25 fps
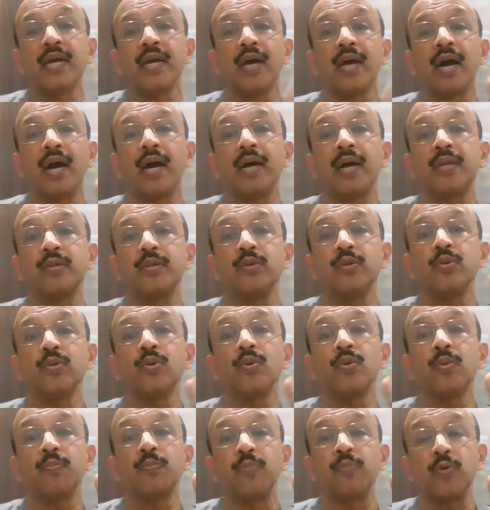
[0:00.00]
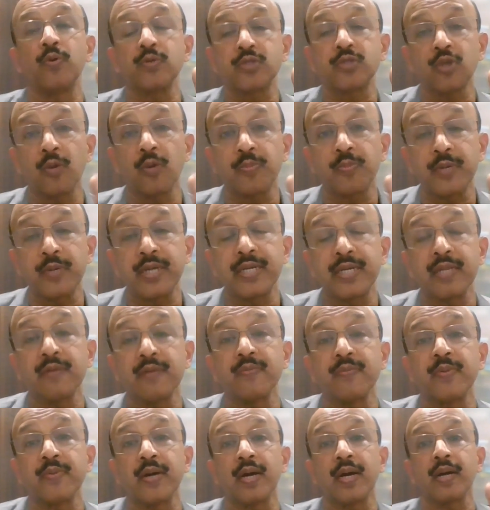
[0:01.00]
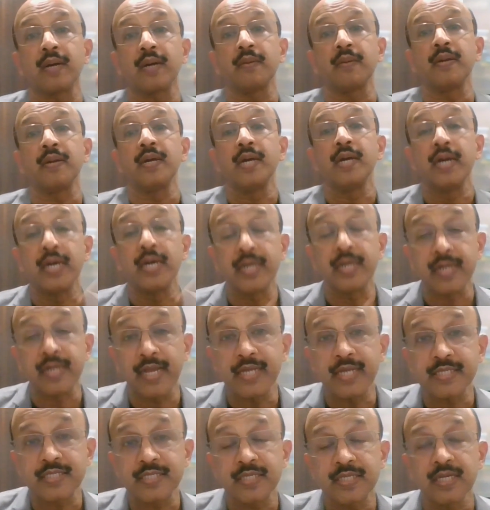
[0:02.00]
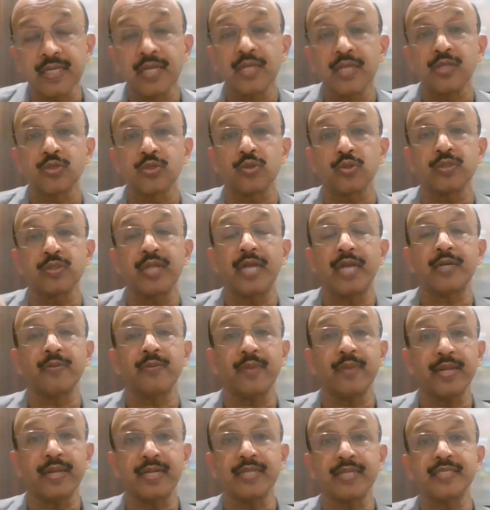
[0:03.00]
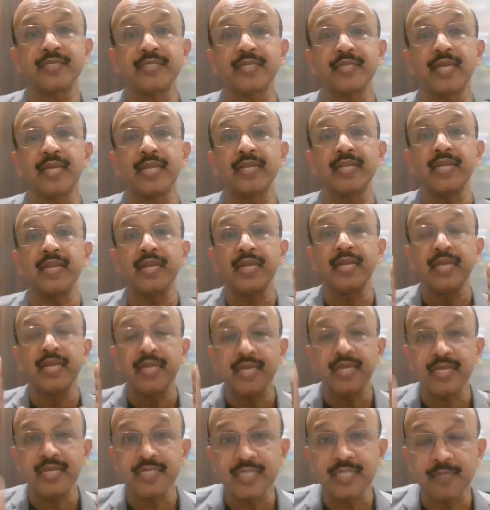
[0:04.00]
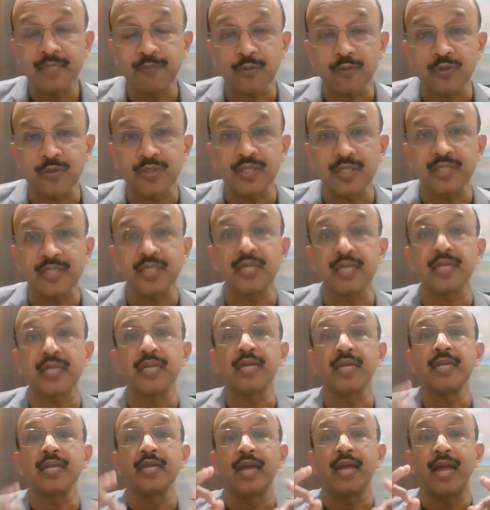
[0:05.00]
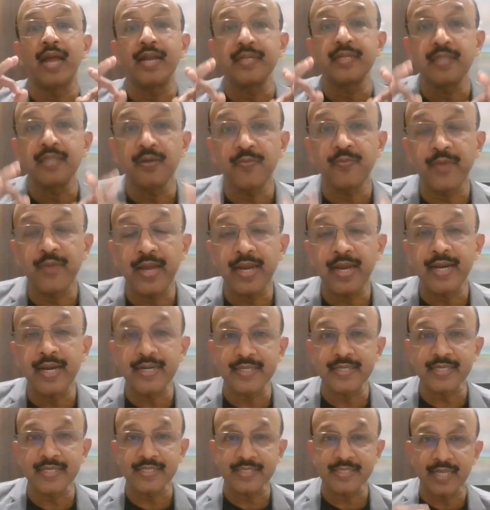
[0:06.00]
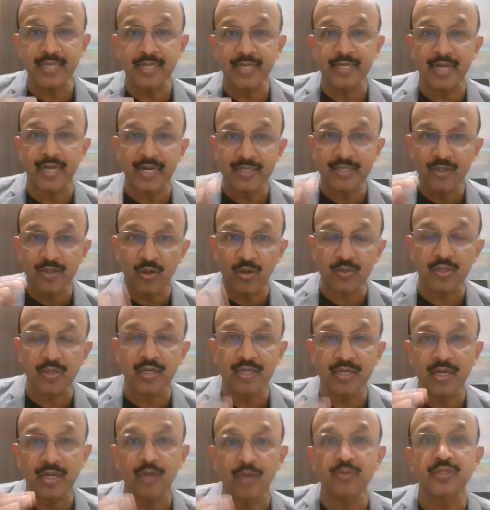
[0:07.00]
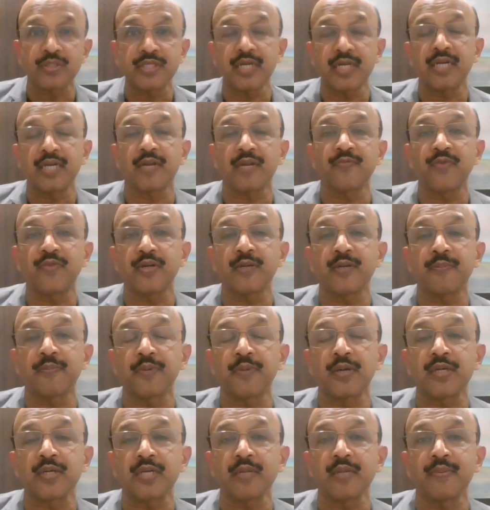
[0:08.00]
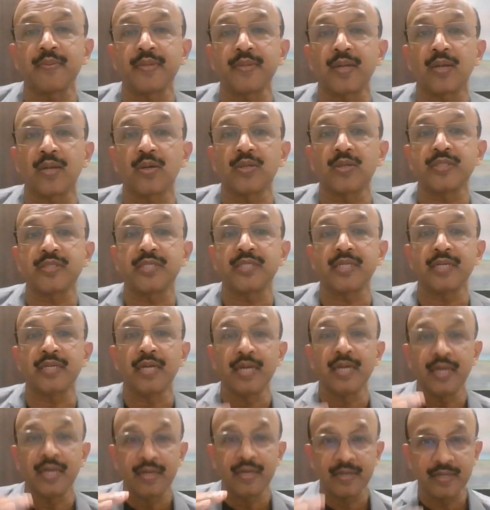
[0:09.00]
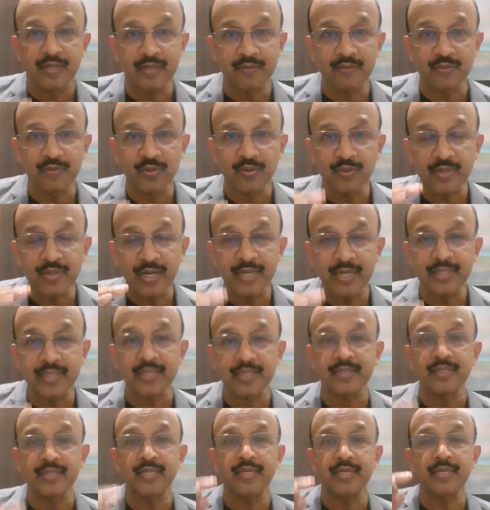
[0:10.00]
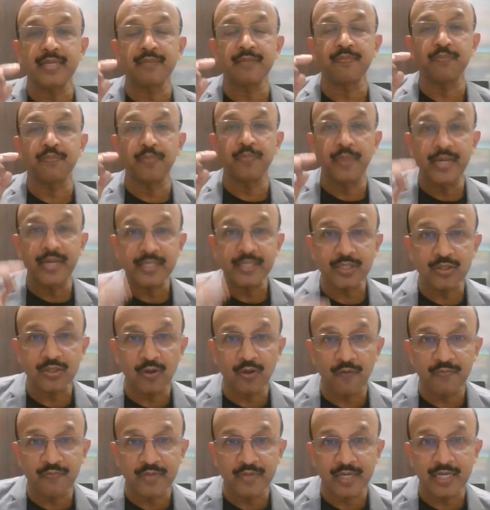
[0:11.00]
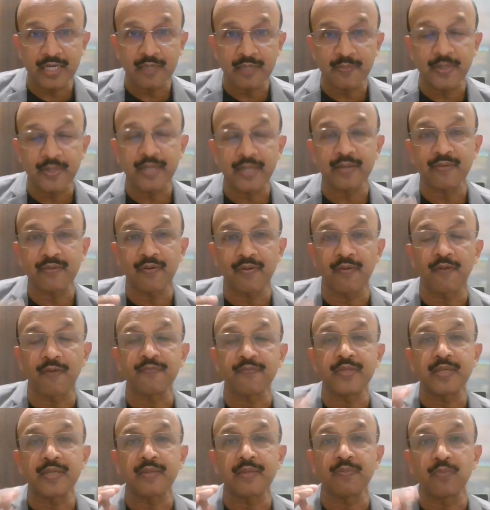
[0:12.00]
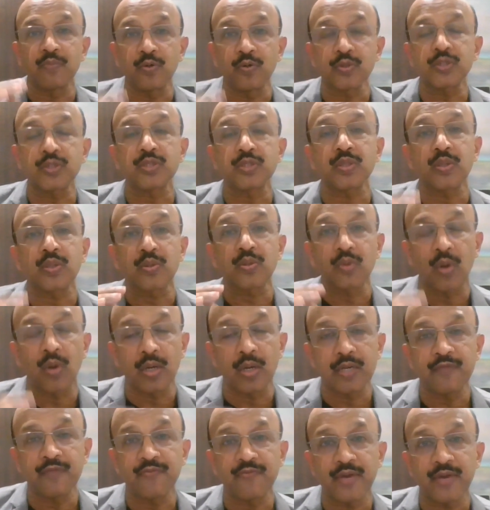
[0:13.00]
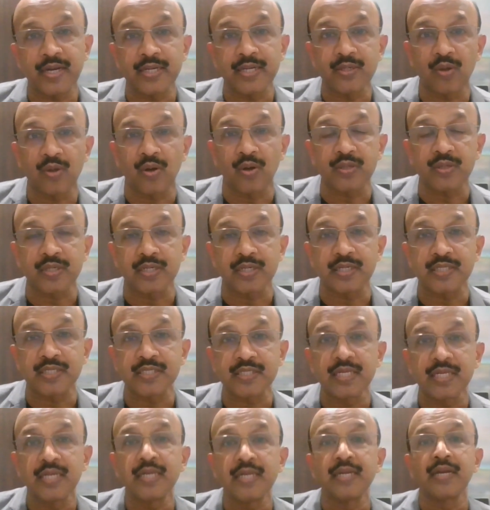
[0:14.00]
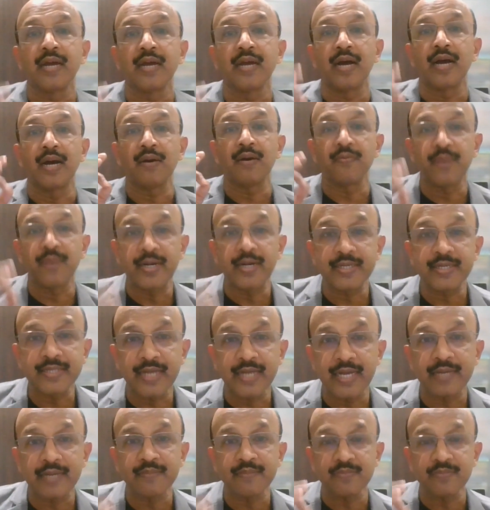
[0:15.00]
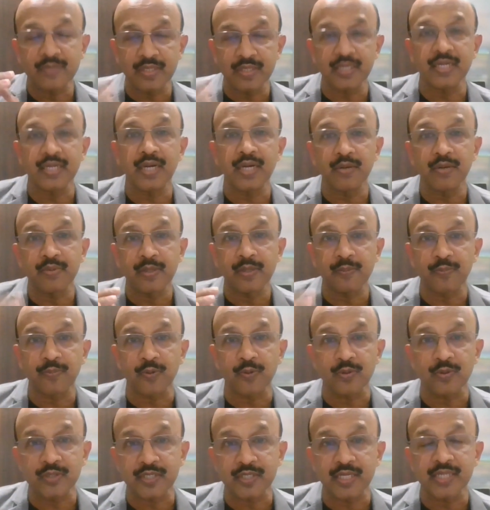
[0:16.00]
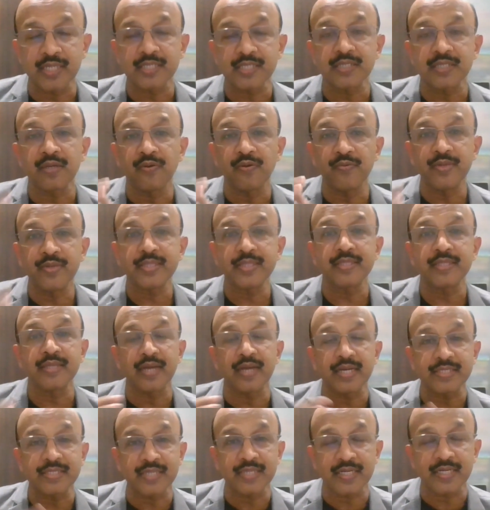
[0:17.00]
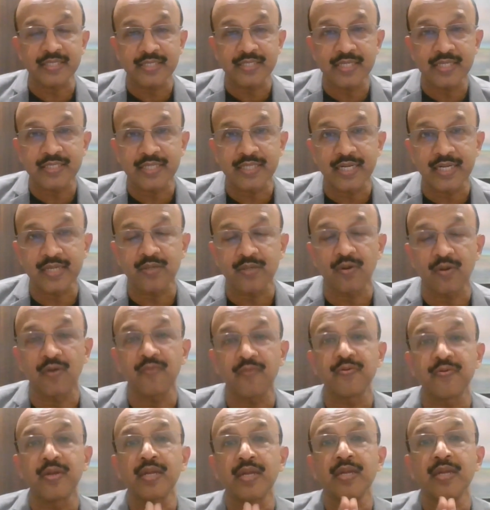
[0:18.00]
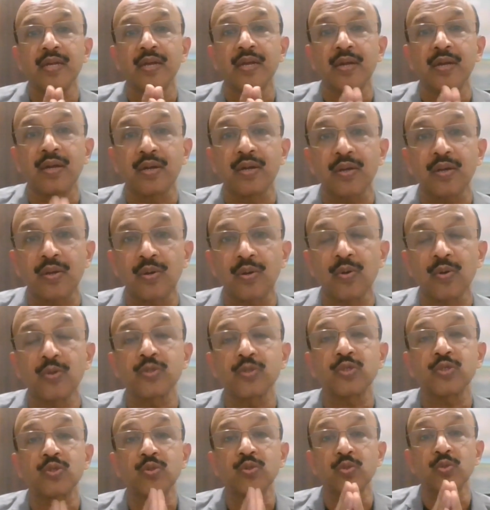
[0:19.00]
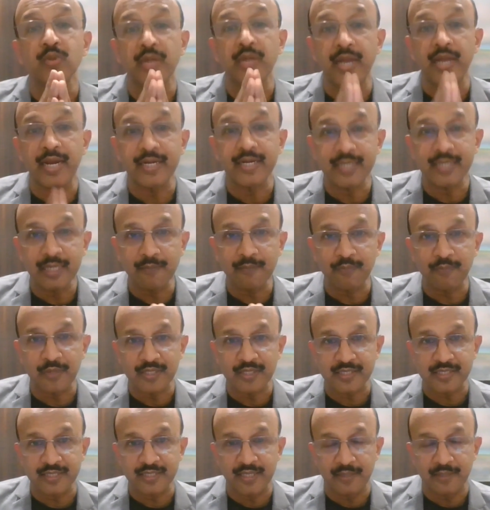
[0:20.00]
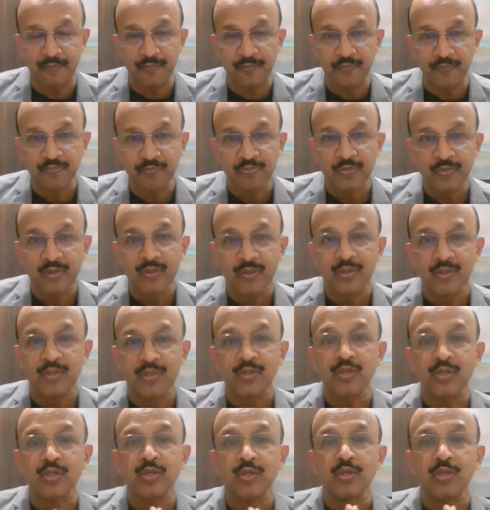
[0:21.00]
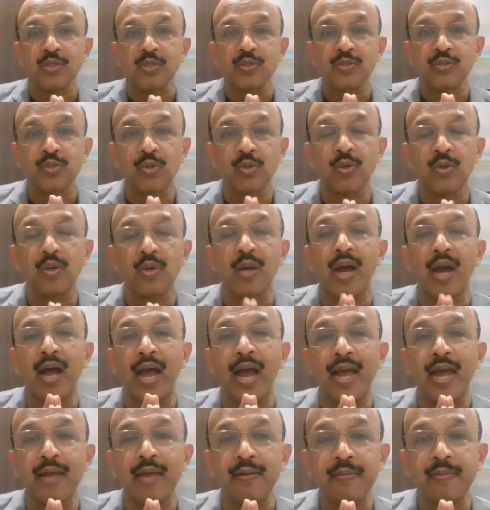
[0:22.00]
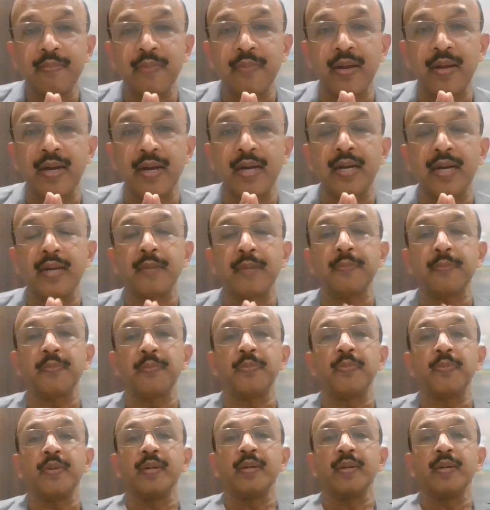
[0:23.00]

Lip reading: No post-operative rest. So that way it's an easy procedure, and the way it is done at Dr. Rao's Center for Reproductive Immunology, if you get the best of treatment of the most qualified doctors, a one-time 3-hour process with a success rate of close to 80%. So I